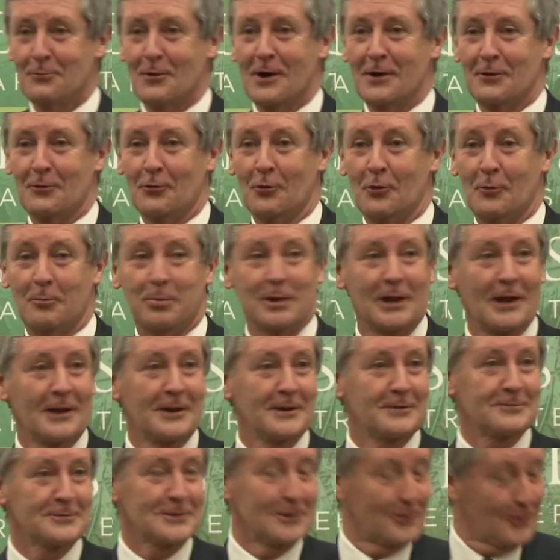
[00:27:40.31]
One, all
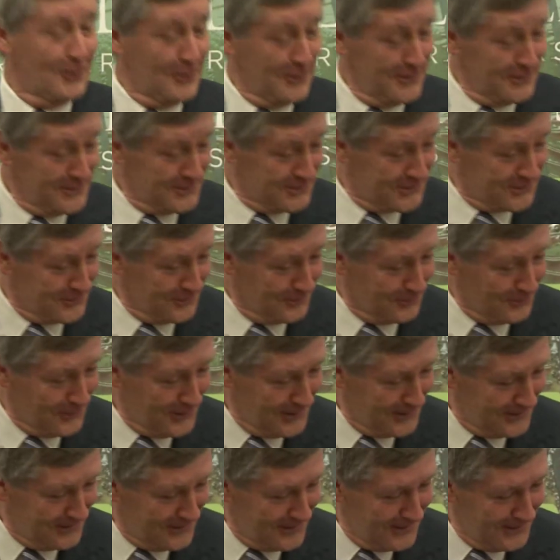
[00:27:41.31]
plaintiffs' lawyers should
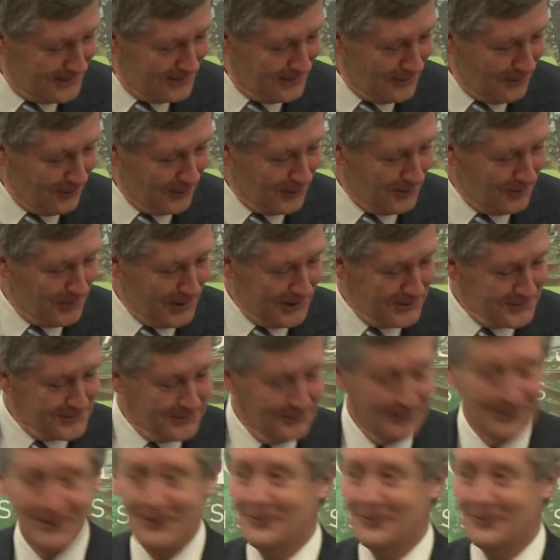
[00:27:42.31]
read the Occupational